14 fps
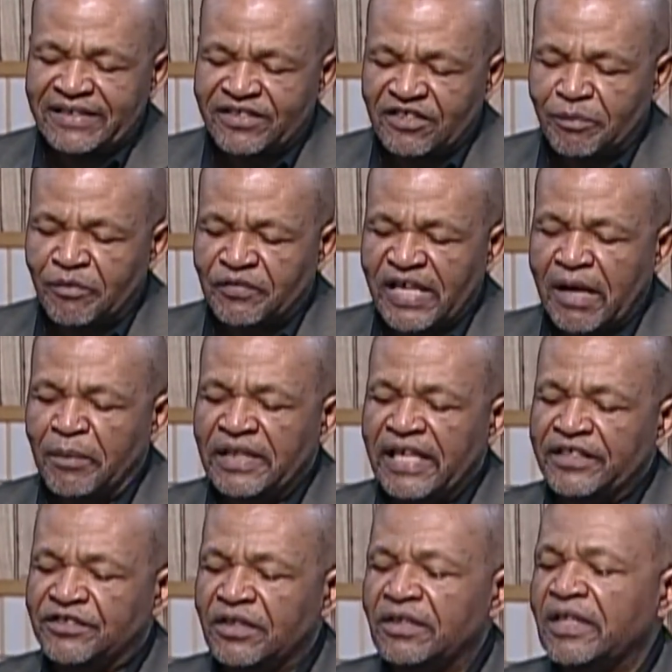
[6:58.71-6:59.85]
system of
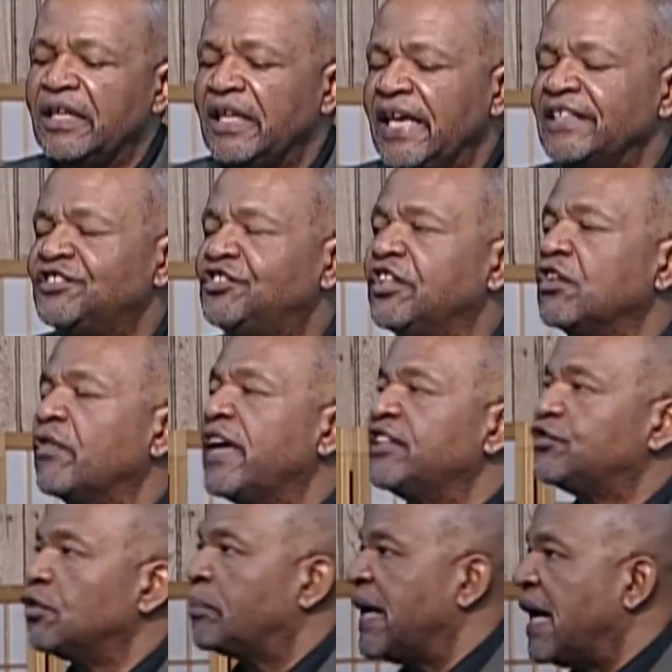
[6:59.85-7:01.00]
domination has
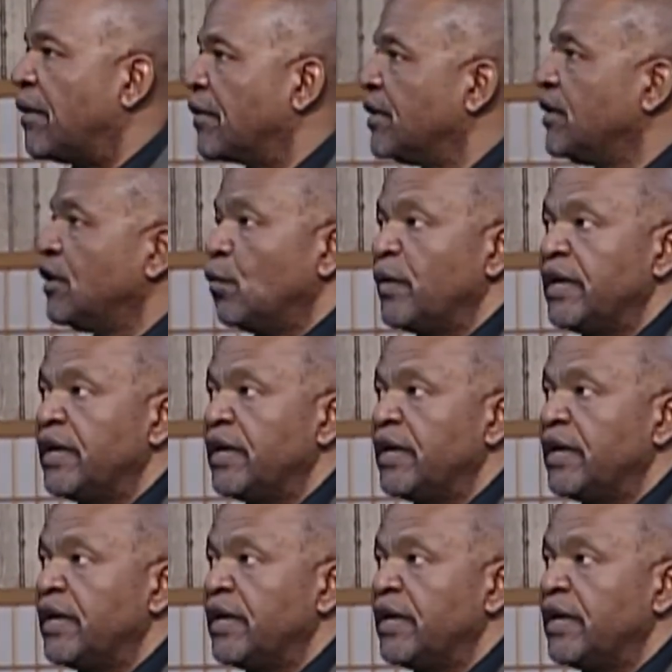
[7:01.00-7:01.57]
generational power. We